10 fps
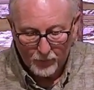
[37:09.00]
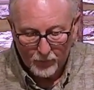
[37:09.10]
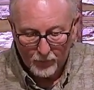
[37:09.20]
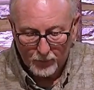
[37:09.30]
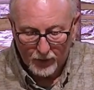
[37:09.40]

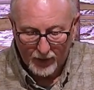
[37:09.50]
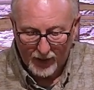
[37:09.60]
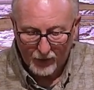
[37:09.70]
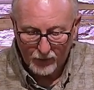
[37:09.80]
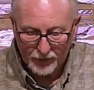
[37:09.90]
But
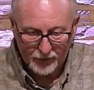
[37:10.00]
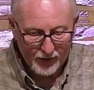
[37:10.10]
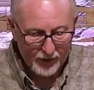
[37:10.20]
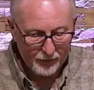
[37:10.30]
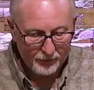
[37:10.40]
every
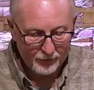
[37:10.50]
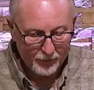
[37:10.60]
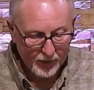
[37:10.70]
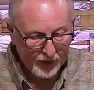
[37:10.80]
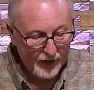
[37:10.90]
sin,
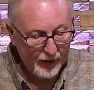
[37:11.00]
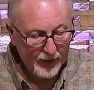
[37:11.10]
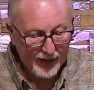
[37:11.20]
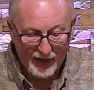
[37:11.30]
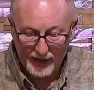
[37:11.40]
again,
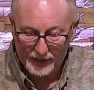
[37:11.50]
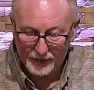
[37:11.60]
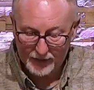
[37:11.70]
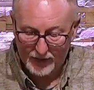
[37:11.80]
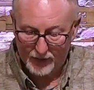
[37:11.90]
any
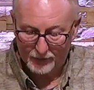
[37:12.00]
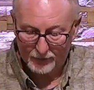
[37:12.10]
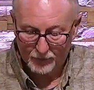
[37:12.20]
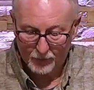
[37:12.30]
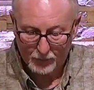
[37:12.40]
sin,
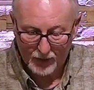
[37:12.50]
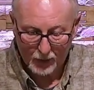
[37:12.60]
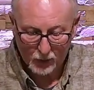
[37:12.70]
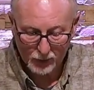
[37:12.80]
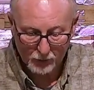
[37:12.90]
big
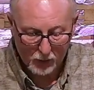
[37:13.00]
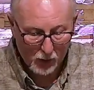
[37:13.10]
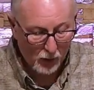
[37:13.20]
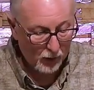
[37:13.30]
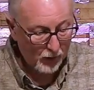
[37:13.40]
or
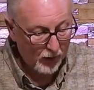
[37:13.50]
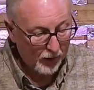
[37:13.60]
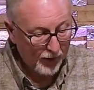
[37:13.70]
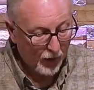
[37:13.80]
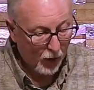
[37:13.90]
small,
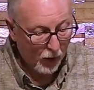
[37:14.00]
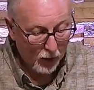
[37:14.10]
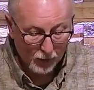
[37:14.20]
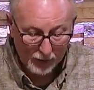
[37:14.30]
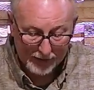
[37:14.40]
they
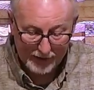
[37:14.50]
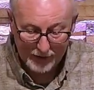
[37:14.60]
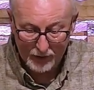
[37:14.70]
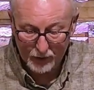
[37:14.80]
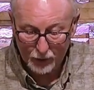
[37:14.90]
all lead
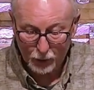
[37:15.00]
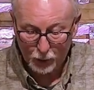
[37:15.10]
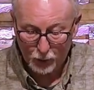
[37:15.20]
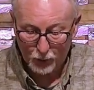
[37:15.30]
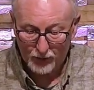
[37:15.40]

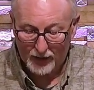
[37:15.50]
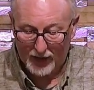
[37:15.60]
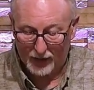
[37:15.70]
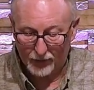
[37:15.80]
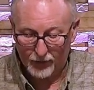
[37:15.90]
to
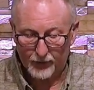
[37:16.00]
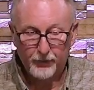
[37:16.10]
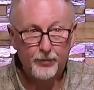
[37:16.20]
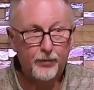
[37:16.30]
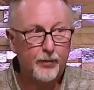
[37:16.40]
death.
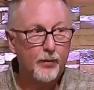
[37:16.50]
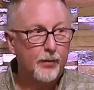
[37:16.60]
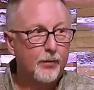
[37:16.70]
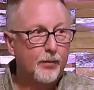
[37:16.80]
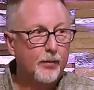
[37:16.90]

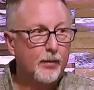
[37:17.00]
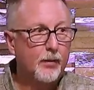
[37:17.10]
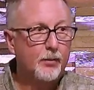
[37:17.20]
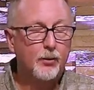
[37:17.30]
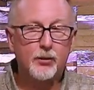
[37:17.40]

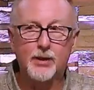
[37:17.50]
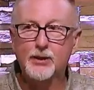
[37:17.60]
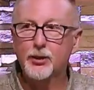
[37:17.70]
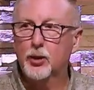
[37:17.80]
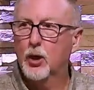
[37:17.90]
So it's not
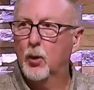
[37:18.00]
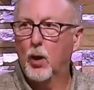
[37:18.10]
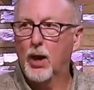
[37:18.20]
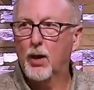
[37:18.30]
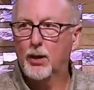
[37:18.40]
just,
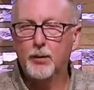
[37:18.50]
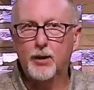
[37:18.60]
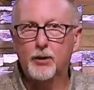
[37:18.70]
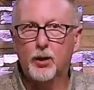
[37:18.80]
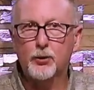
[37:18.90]
wow, I committed
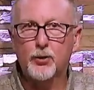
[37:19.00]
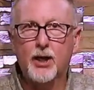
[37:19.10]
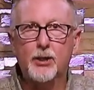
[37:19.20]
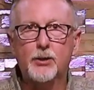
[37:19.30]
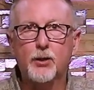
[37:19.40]
adultery, I
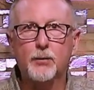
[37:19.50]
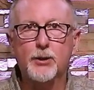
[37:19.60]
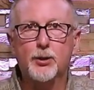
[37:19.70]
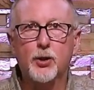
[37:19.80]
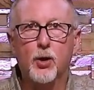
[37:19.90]
deserve to be
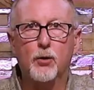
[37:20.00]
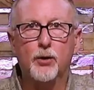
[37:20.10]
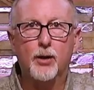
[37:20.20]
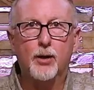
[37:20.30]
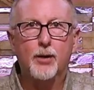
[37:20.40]
stoned.
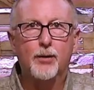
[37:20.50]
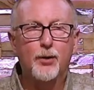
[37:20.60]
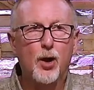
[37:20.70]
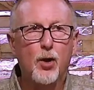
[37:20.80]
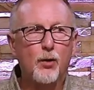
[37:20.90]

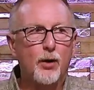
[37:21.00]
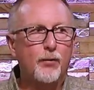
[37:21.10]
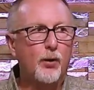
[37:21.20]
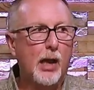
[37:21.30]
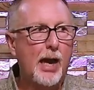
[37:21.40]
No, if
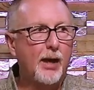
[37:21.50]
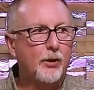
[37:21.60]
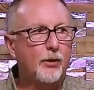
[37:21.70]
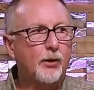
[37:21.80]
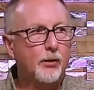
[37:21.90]
you lied,
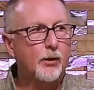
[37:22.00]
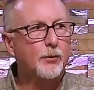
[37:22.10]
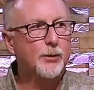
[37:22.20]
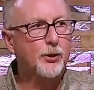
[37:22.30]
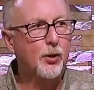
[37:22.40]
you deserve
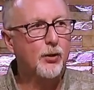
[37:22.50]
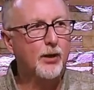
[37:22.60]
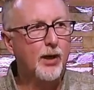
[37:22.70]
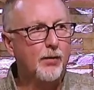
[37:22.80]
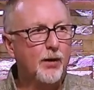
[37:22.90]
to be stoned to
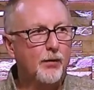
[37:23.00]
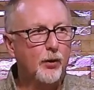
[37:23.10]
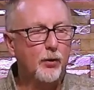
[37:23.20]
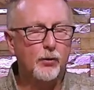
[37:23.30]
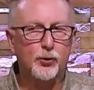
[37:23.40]
death. If
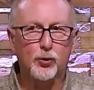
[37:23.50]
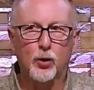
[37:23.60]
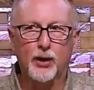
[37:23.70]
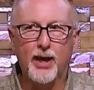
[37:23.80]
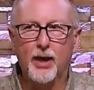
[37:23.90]
you stole
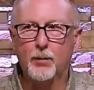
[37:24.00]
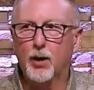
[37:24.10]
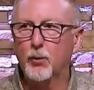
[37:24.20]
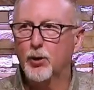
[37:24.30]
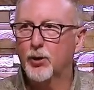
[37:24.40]
a candy
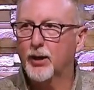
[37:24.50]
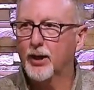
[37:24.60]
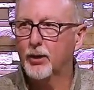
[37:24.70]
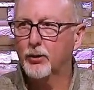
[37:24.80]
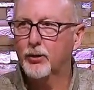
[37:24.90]
bar when you were a
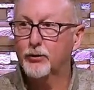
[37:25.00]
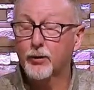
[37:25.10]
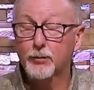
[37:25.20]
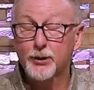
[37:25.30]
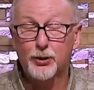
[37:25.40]
kid, you
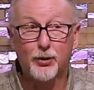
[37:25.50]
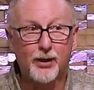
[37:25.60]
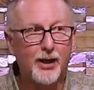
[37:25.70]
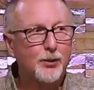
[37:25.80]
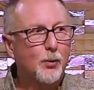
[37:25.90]
deserve to be stoned.
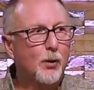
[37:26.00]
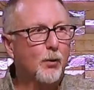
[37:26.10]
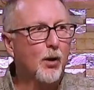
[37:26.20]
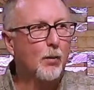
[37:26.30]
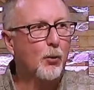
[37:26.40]
Guess what?
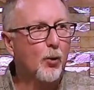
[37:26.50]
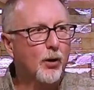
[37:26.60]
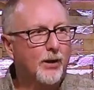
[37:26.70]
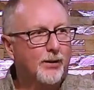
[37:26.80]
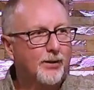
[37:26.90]
We're all
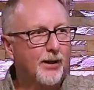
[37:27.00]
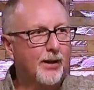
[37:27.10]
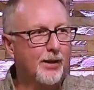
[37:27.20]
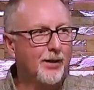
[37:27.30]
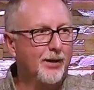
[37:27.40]
born in
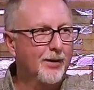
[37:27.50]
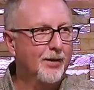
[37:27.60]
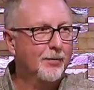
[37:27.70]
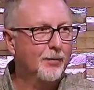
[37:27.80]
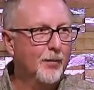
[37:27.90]
sin.
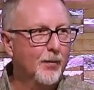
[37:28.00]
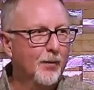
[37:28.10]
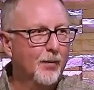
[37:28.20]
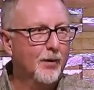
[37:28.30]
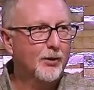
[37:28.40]

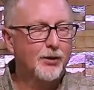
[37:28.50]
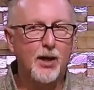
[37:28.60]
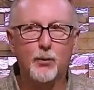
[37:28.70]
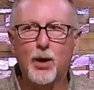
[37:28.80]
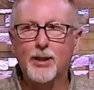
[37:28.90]
There's
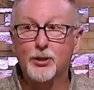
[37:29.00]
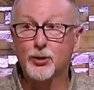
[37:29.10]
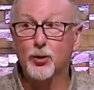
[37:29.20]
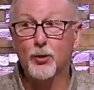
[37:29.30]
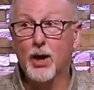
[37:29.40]
none righteous,
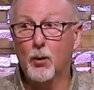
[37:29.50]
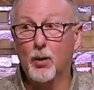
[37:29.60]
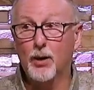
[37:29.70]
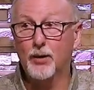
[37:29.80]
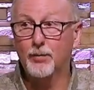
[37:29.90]
no, not
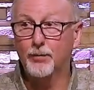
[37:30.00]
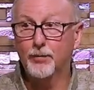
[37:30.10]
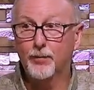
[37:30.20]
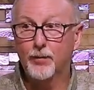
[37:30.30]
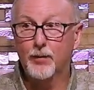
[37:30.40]
one.
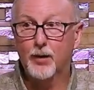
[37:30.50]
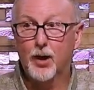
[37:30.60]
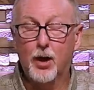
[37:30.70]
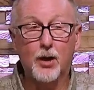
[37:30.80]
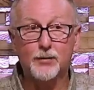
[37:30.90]

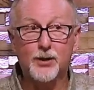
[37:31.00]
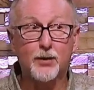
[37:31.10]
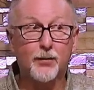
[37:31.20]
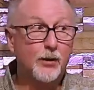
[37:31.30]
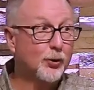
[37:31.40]
All of sin
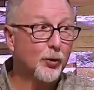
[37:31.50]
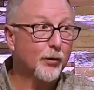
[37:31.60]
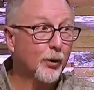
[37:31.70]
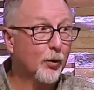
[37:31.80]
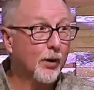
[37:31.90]
falls short of
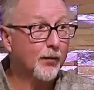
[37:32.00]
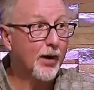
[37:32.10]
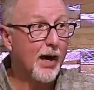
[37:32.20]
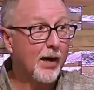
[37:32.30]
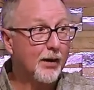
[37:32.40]
the glory of God.